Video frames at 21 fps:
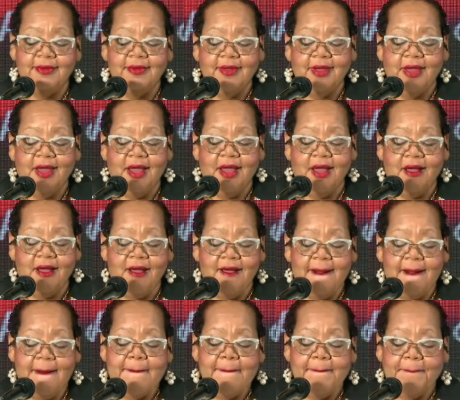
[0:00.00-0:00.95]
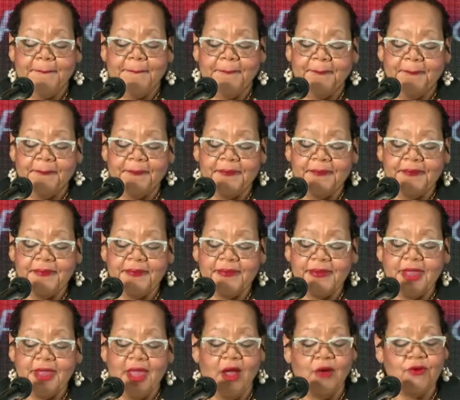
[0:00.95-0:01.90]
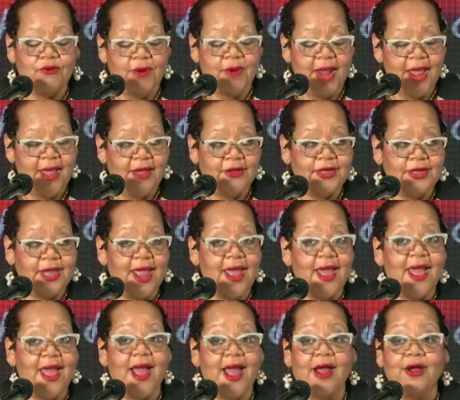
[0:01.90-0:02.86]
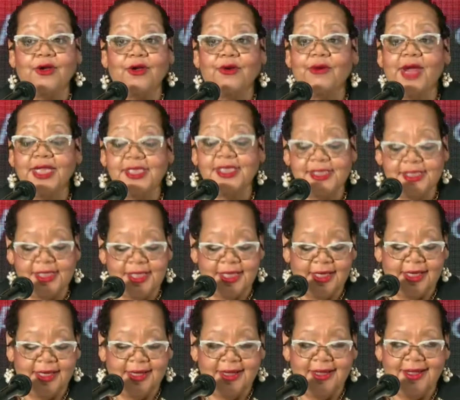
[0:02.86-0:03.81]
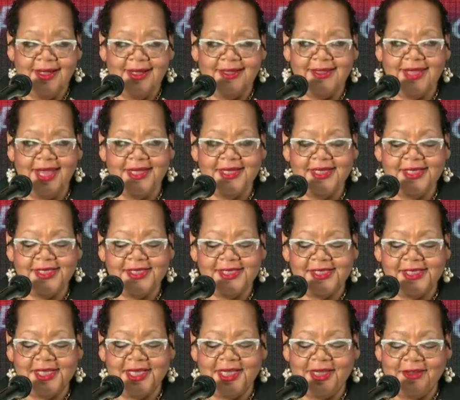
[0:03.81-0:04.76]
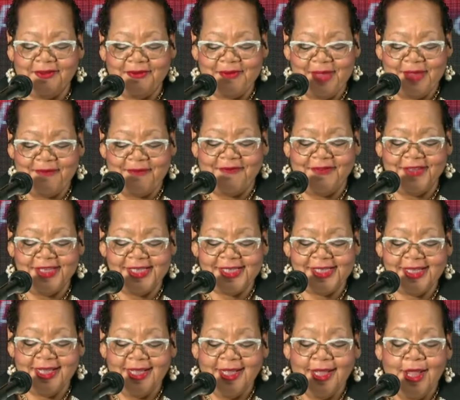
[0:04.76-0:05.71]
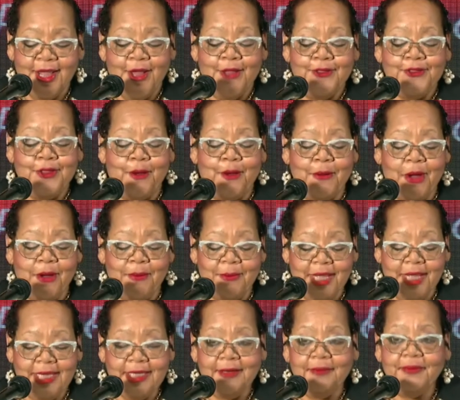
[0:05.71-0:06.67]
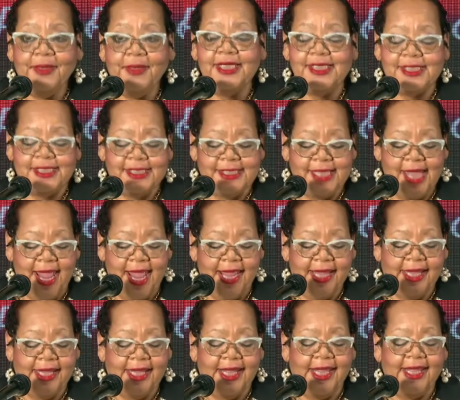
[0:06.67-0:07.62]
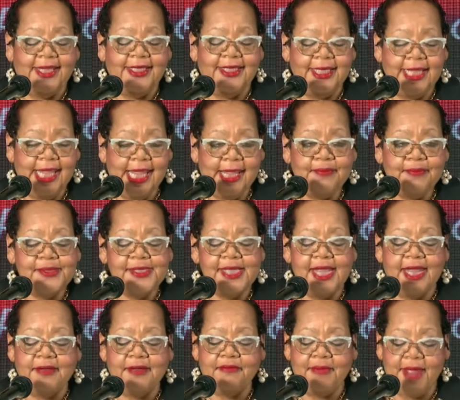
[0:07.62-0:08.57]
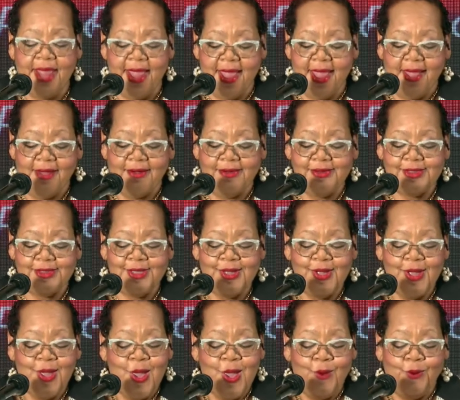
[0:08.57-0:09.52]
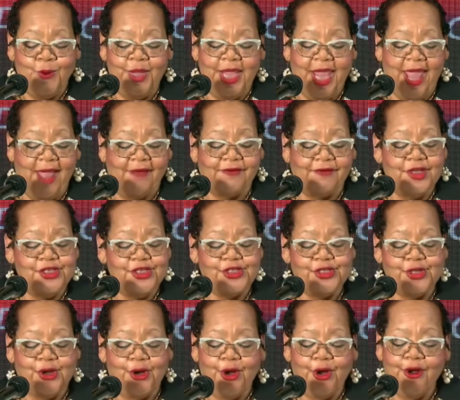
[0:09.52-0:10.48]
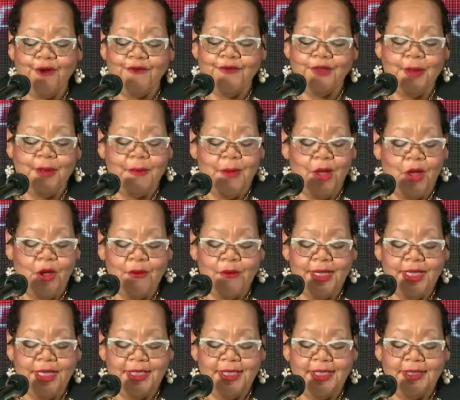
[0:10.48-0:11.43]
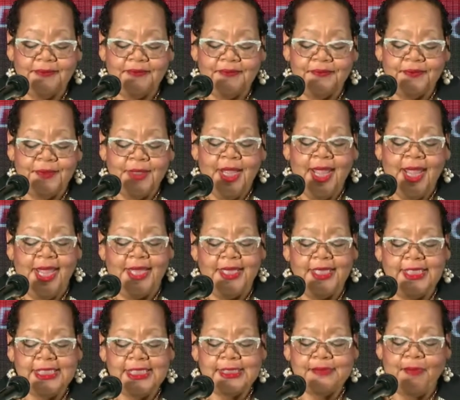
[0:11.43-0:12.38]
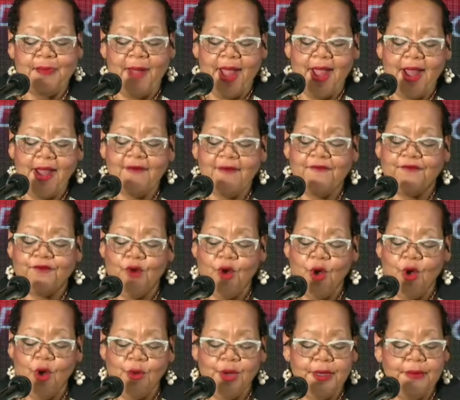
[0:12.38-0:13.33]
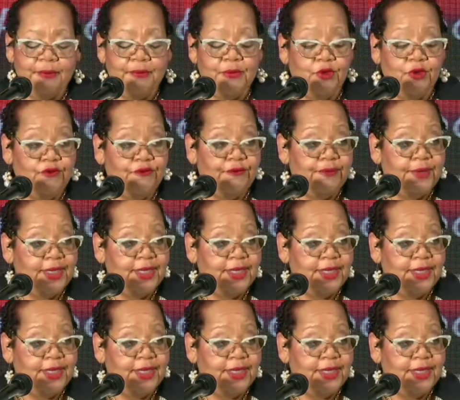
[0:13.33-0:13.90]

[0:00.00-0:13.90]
um, around our great city, and that is the city of Memphis. The momentum is taking leaps and bounds. We have to serve the moment and inspire forward movement.